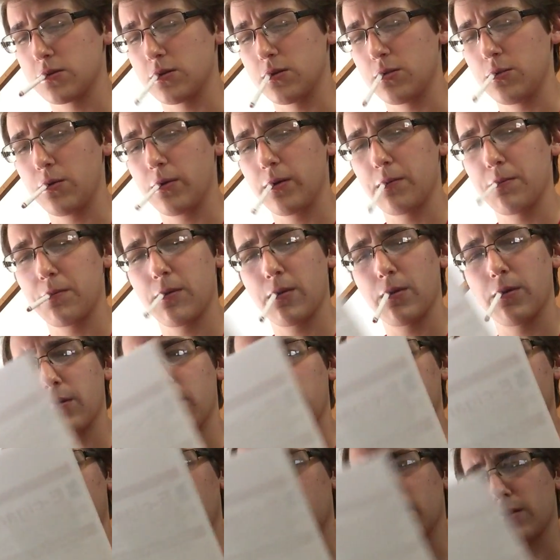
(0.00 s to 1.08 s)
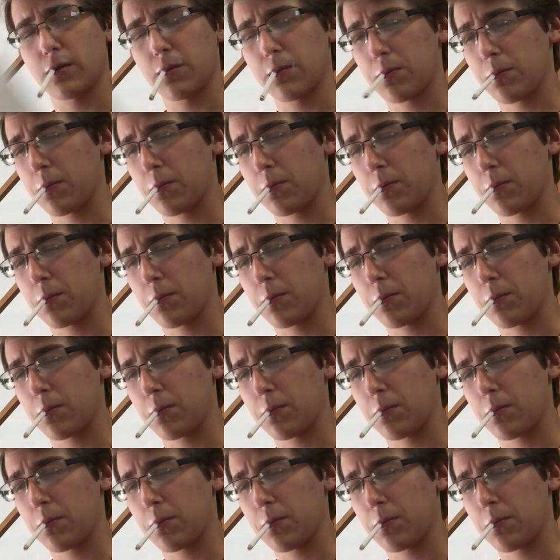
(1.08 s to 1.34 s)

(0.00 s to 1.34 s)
the new Imperial US.